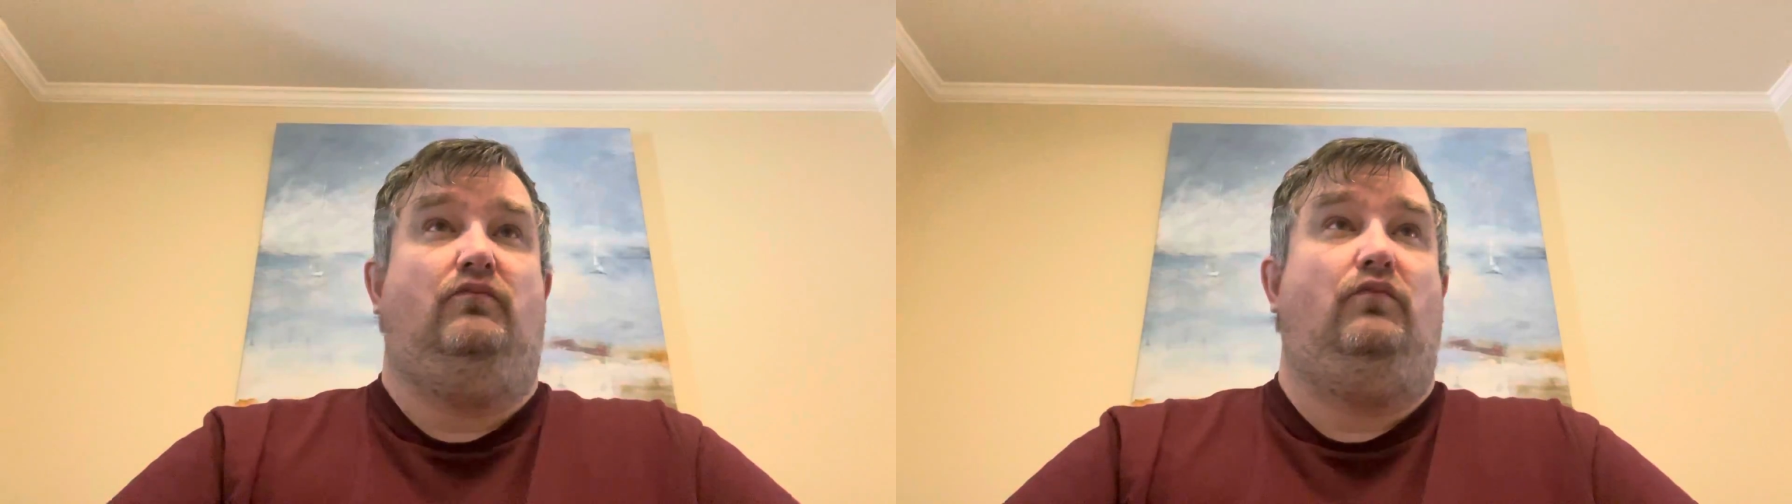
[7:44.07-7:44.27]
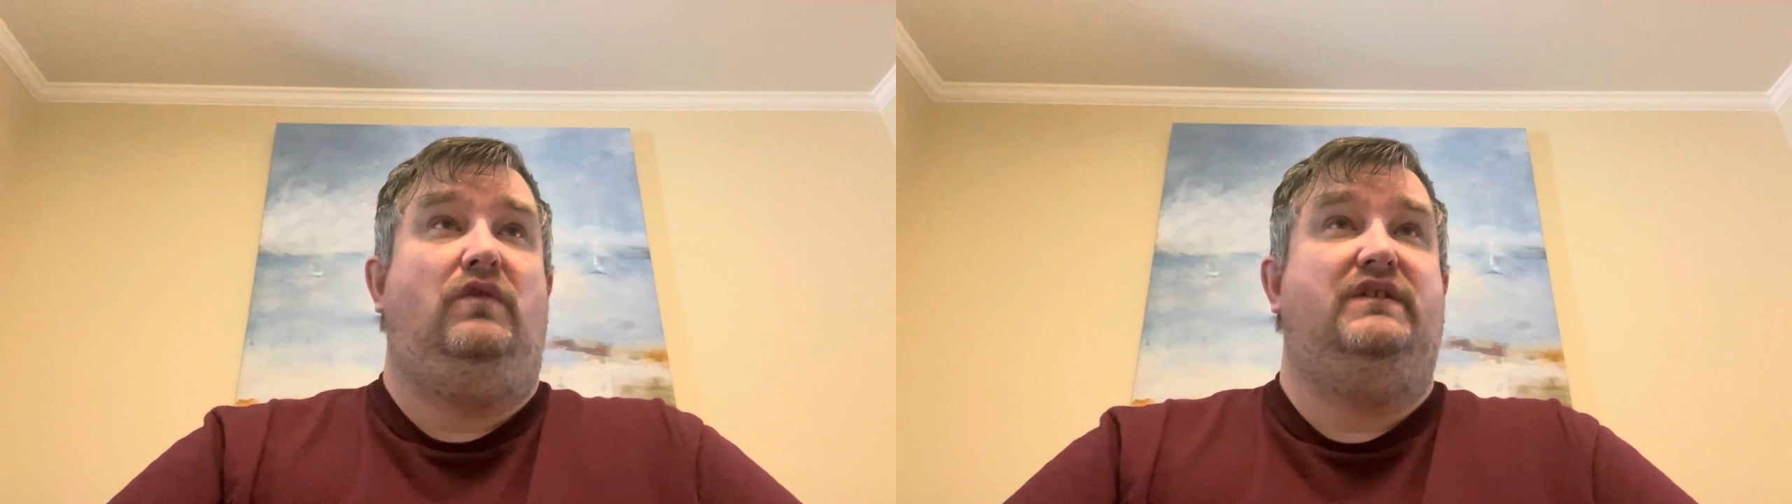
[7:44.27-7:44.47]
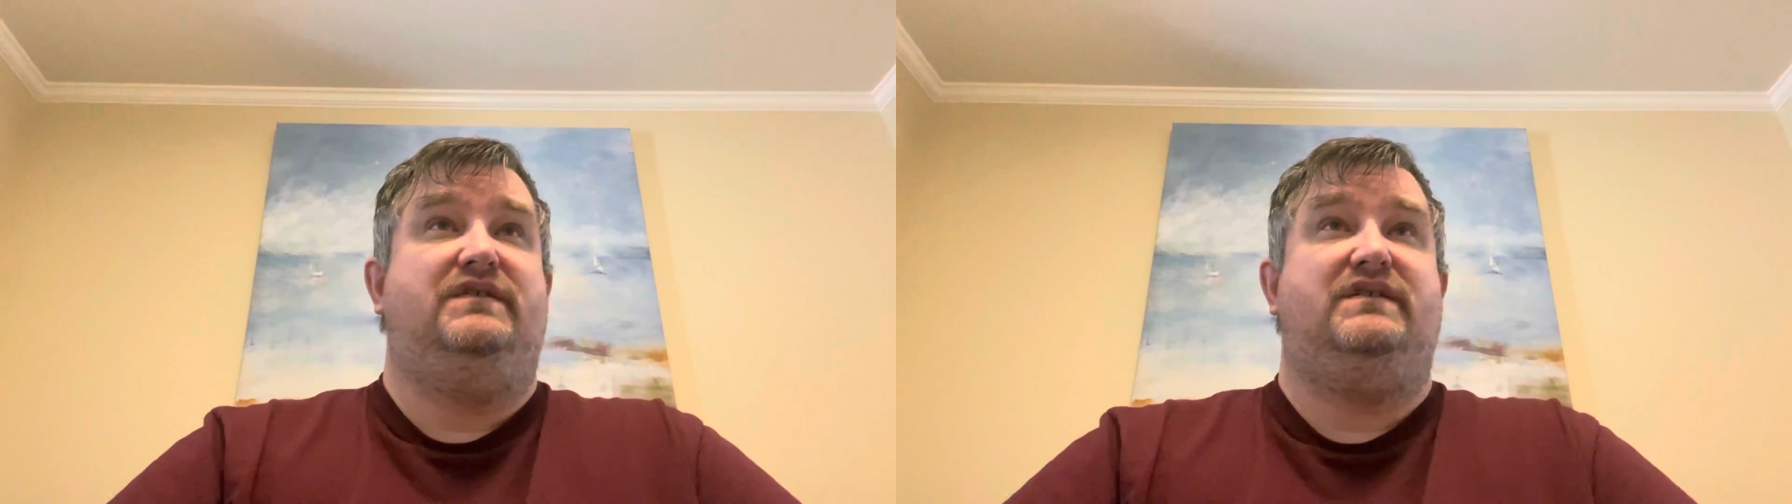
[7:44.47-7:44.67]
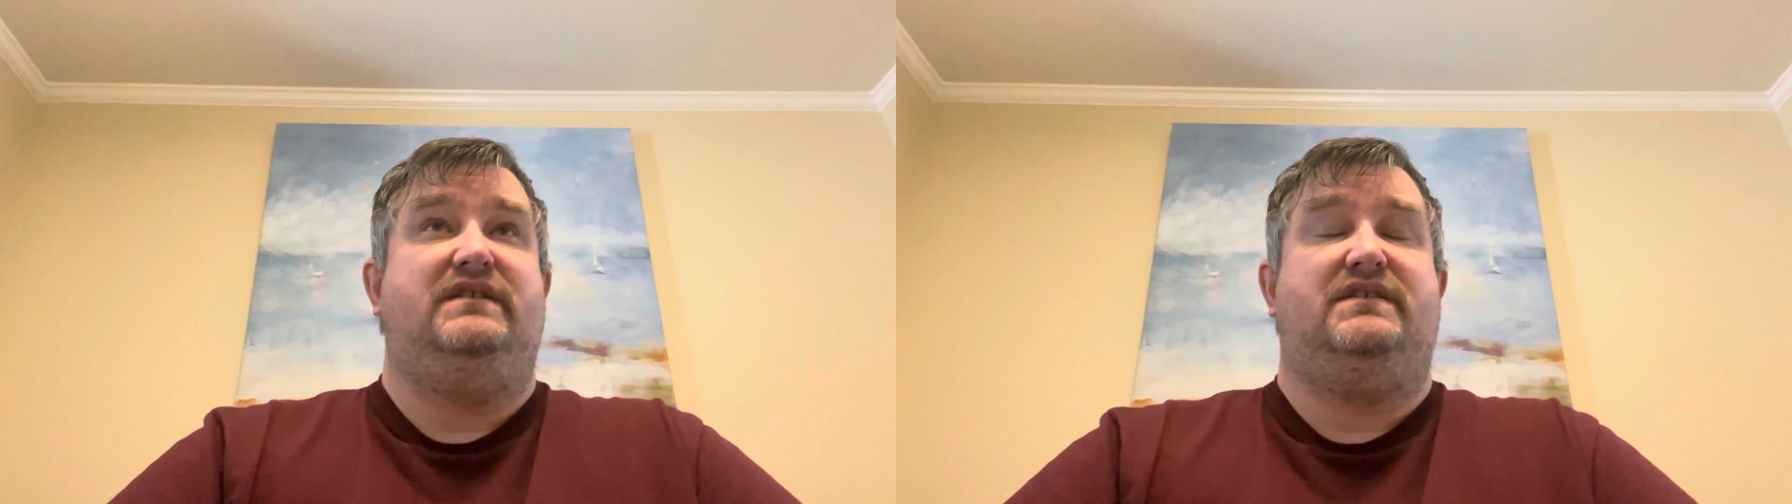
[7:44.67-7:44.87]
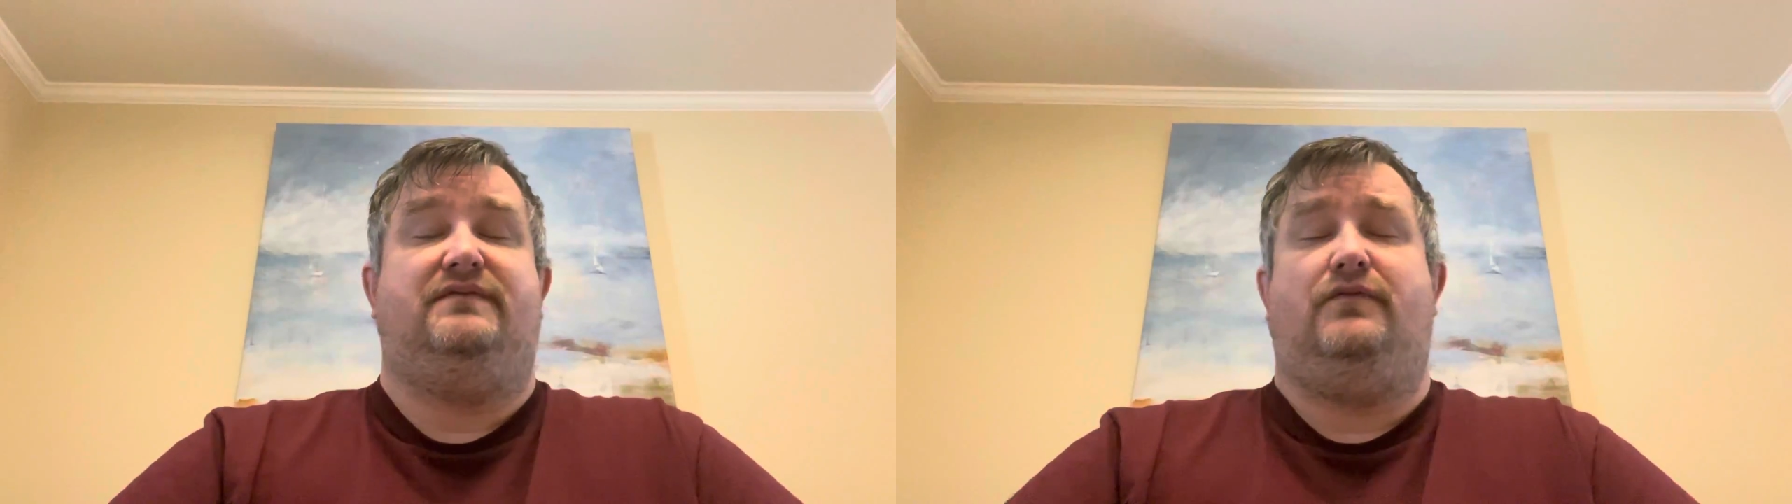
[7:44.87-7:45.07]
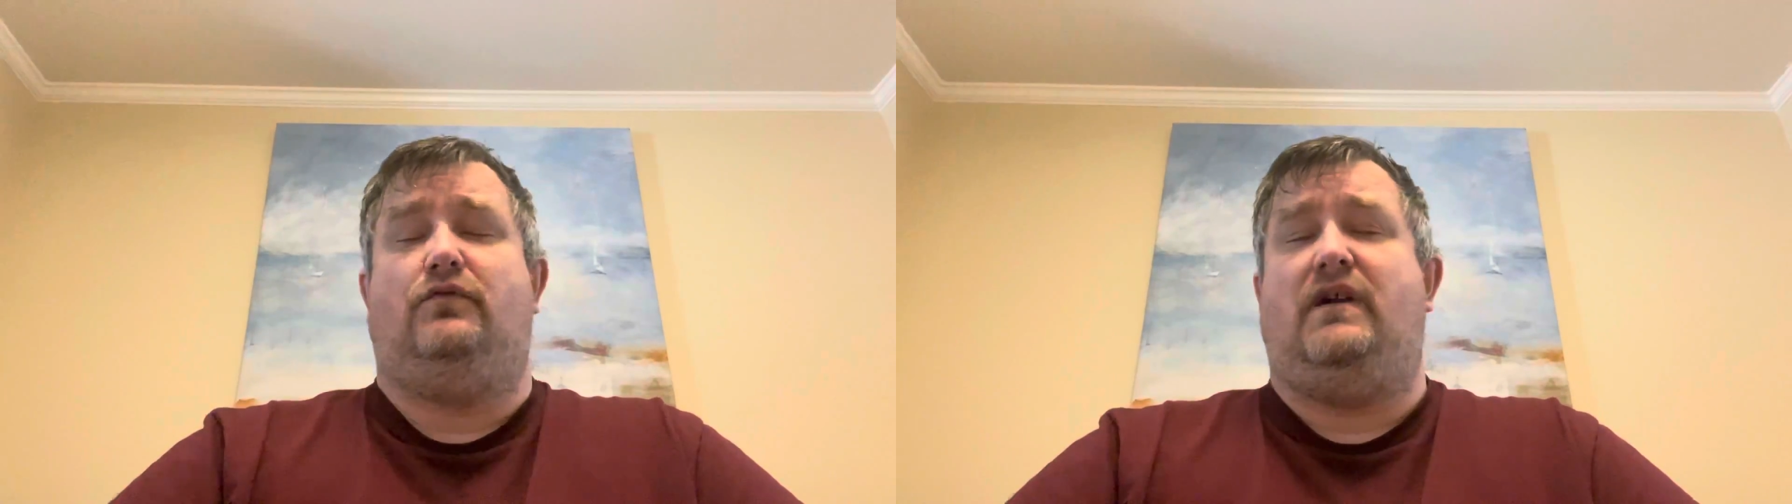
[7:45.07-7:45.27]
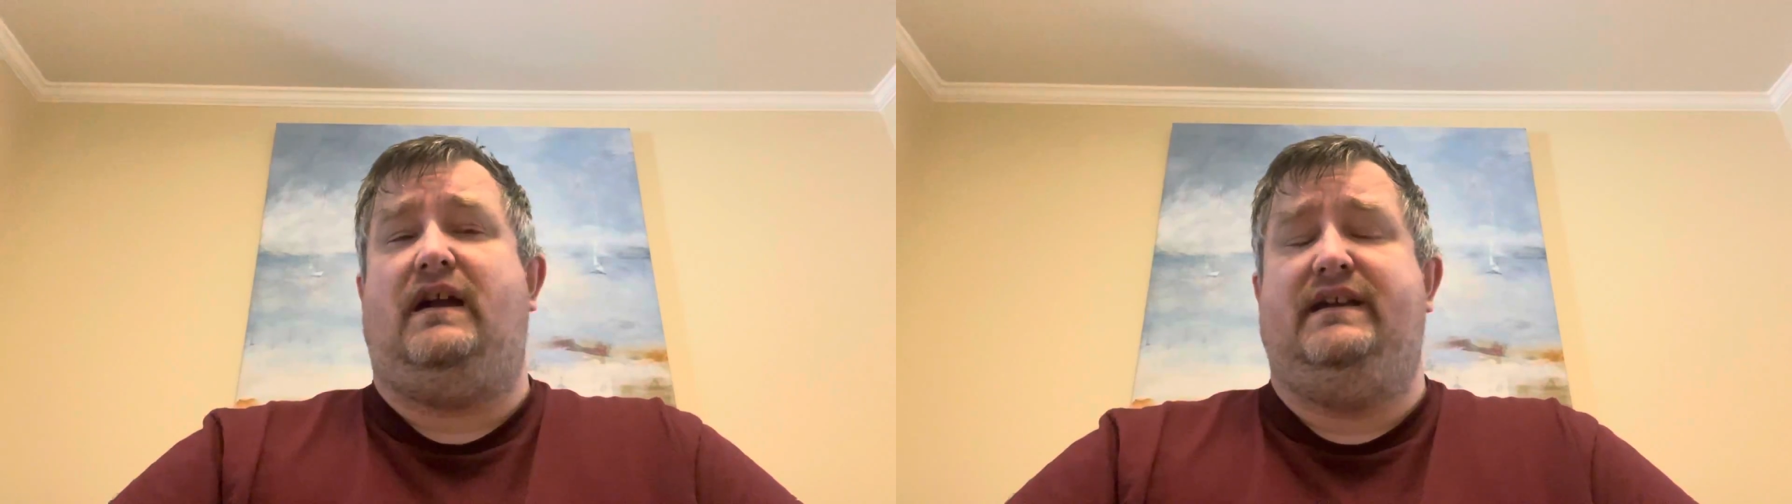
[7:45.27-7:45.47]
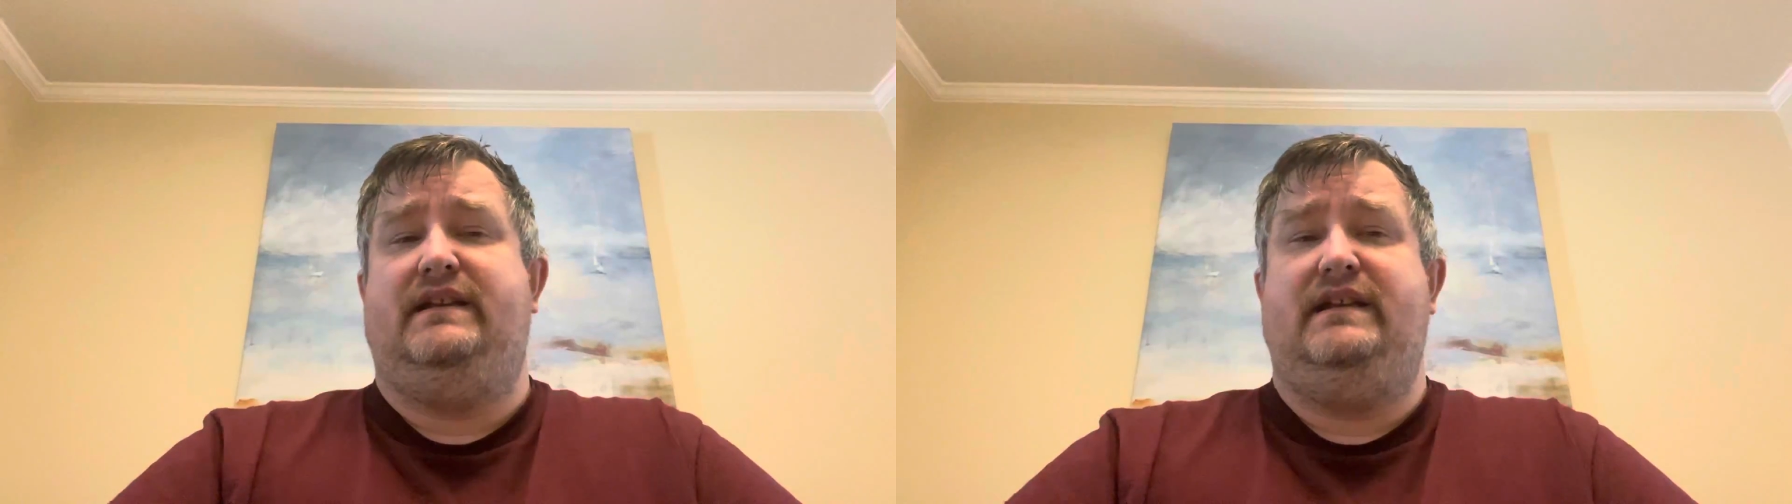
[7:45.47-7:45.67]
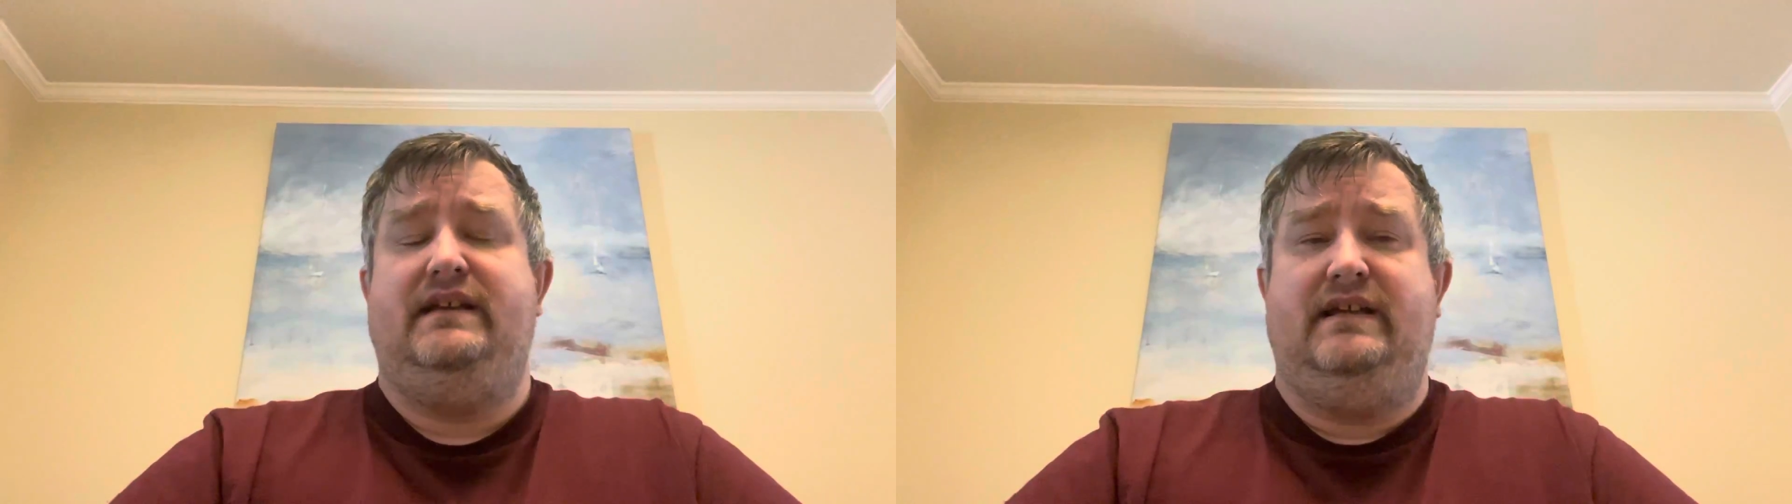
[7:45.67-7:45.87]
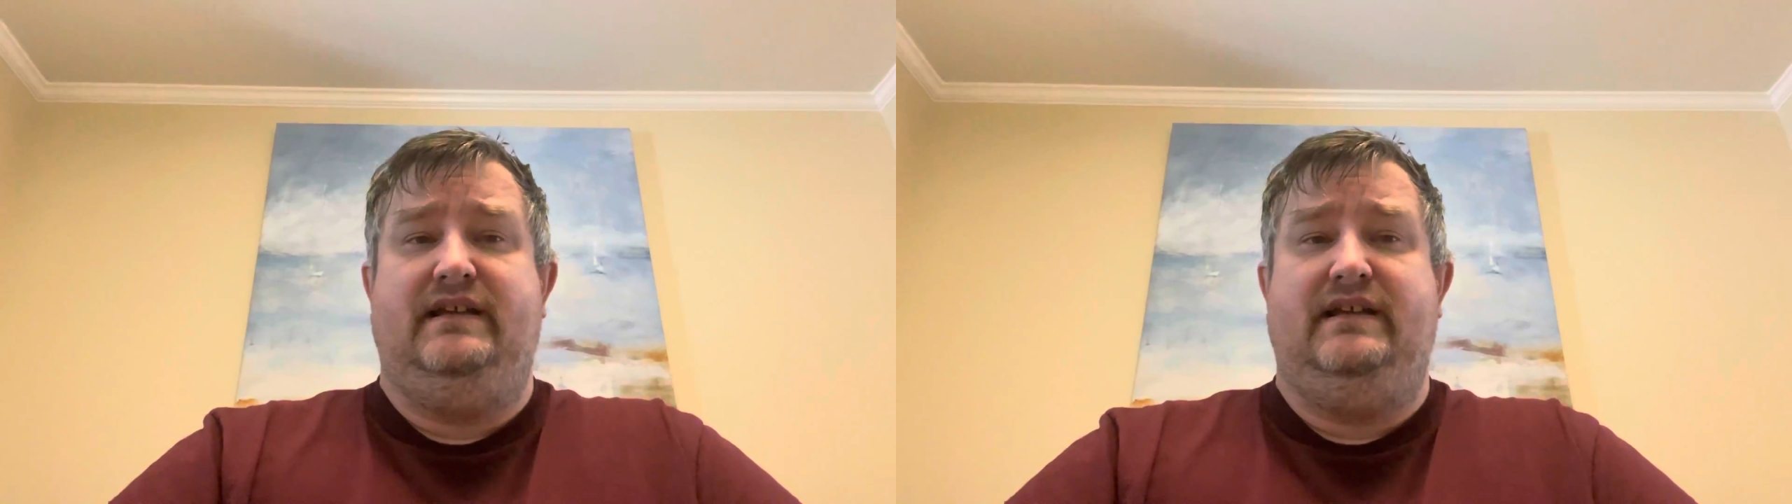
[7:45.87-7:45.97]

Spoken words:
was its variety,